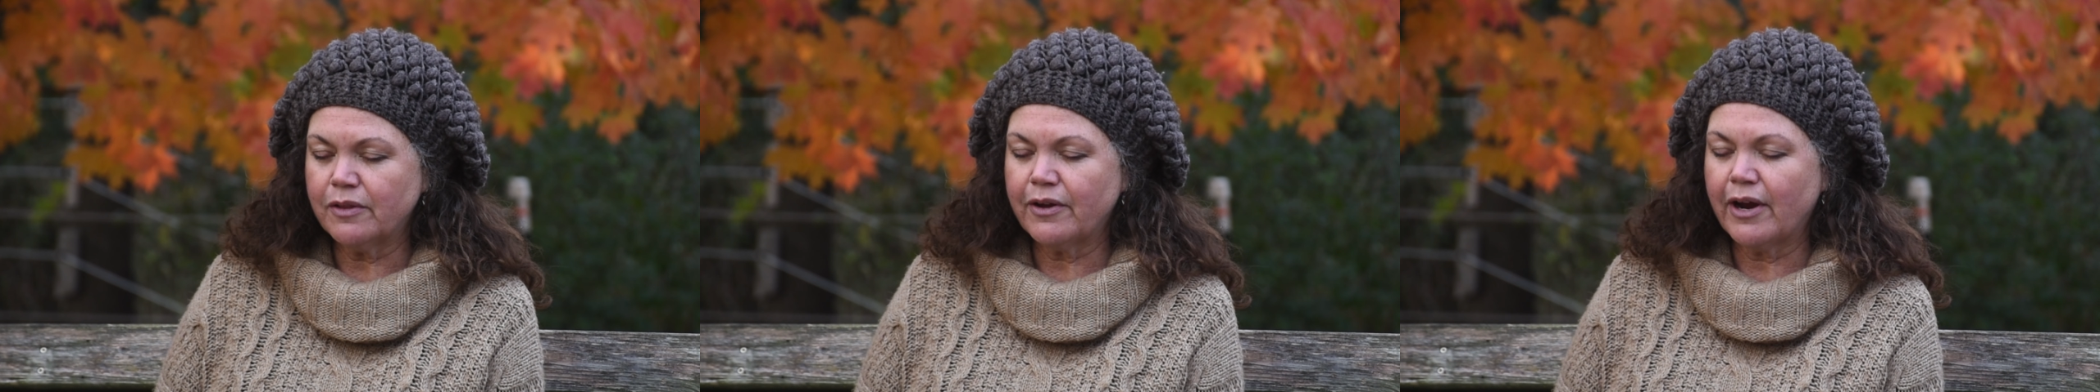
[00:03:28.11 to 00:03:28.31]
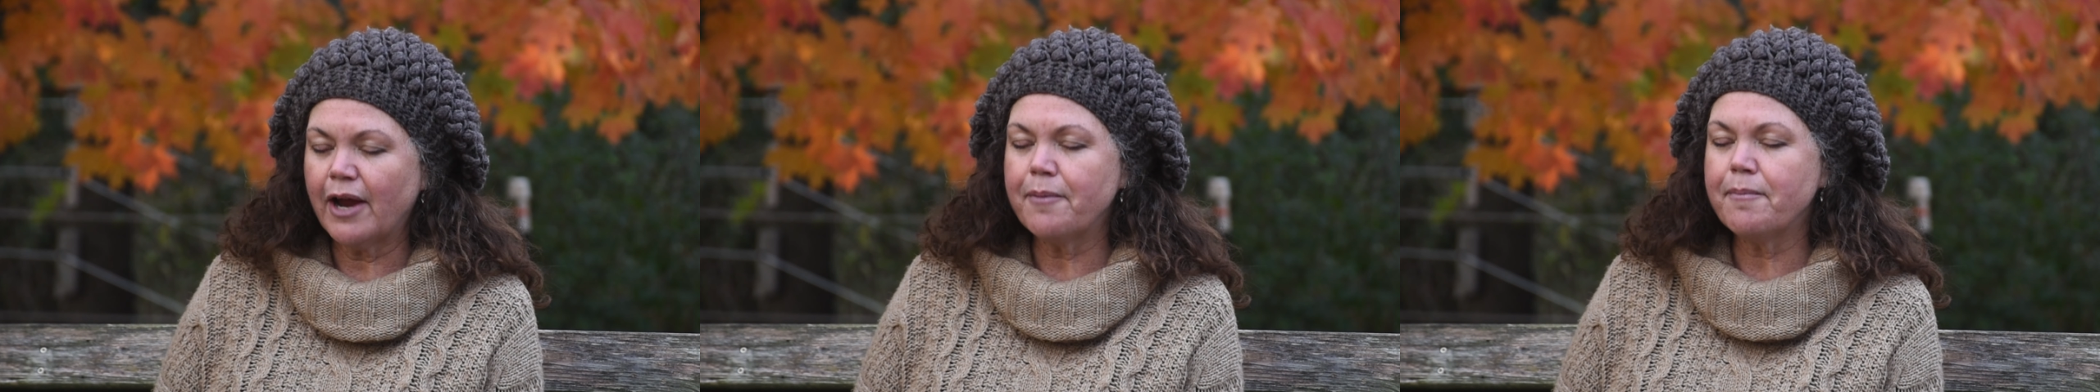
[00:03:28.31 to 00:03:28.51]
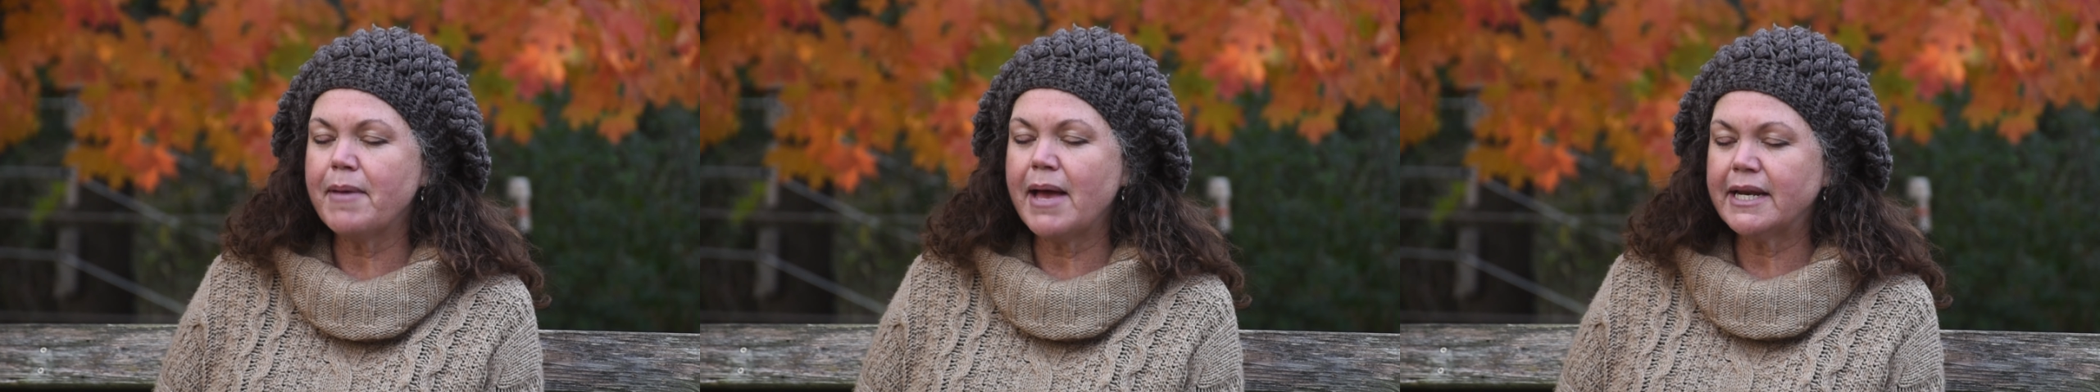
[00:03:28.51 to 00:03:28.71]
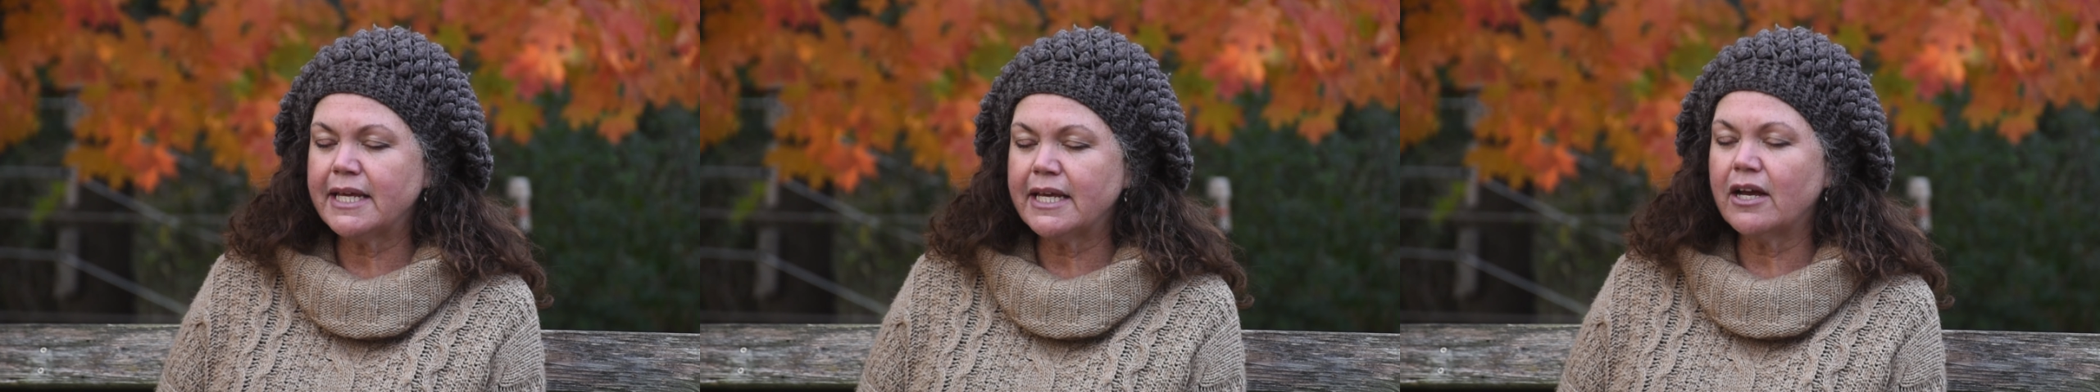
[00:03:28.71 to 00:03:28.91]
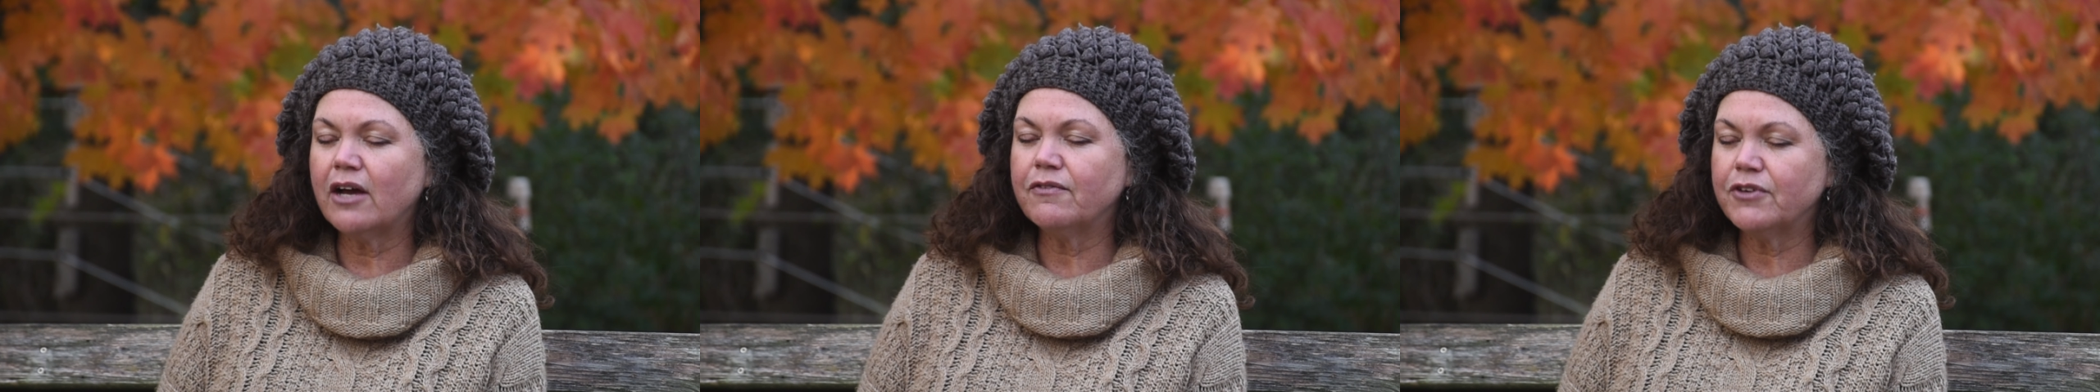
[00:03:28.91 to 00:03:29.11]
There are
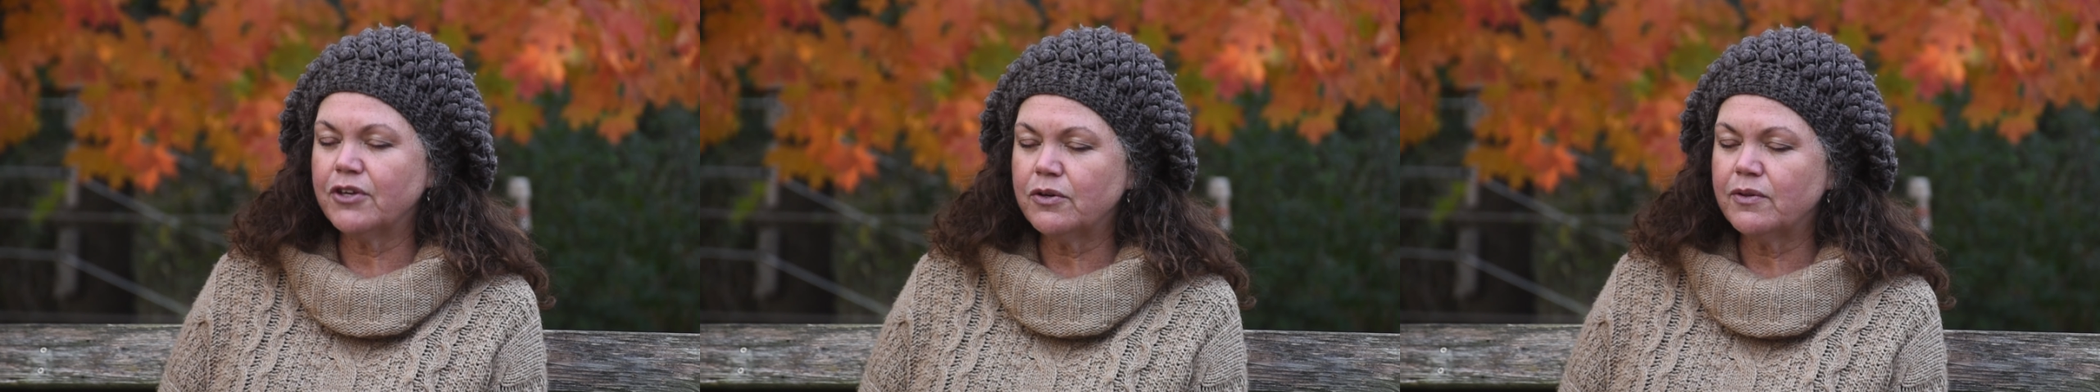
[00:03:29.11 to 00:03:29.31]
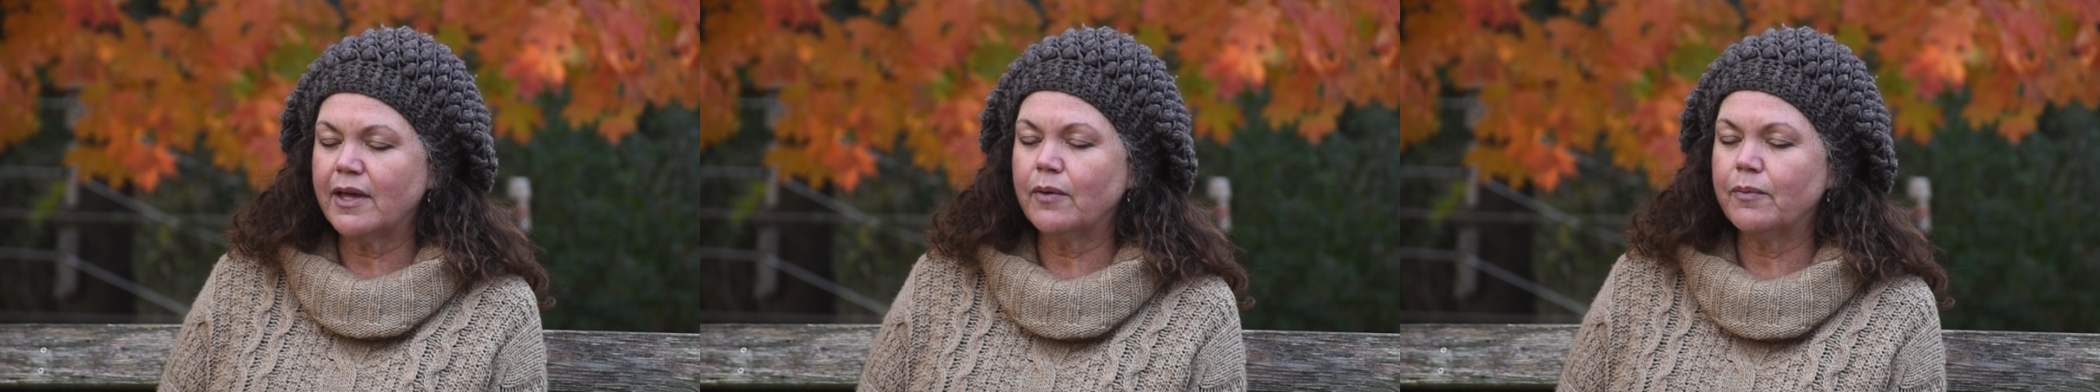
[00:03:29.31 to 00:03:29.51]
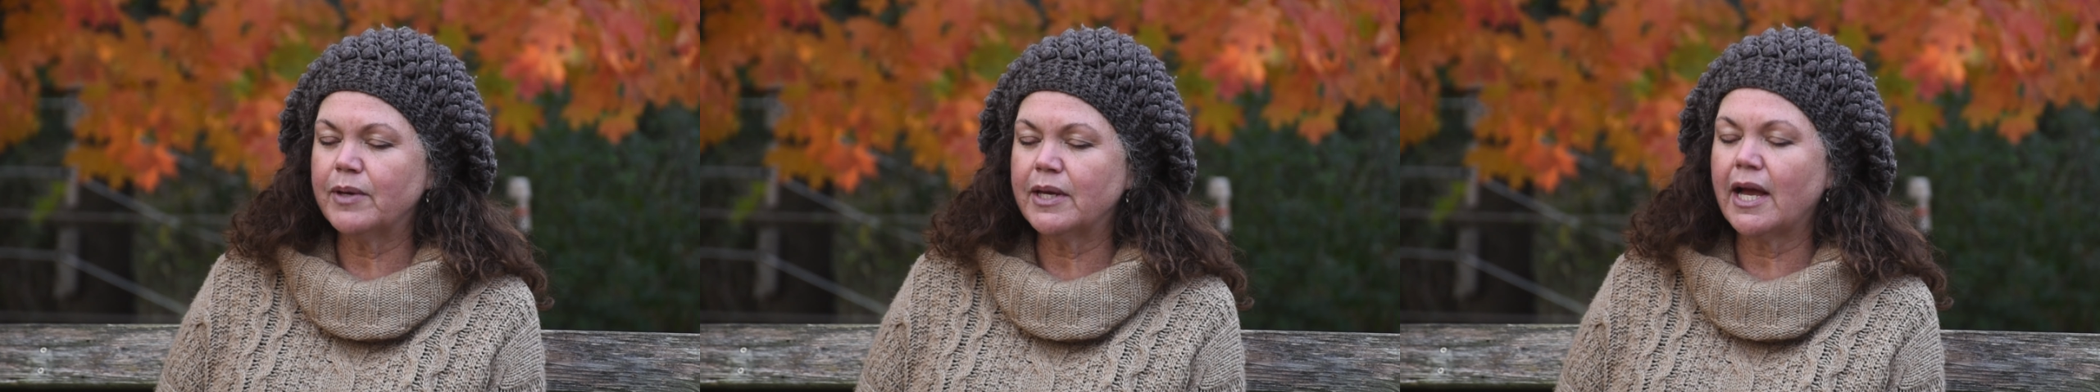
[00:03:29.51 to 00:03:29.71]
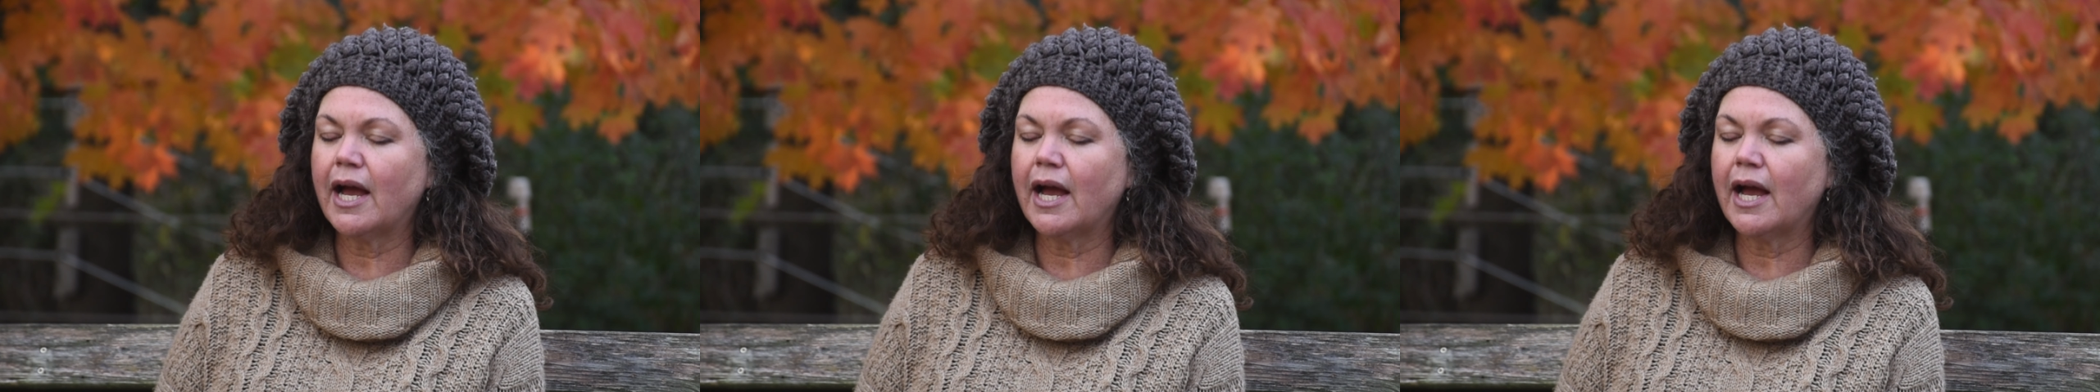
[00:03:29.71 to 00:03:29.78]
many of you that we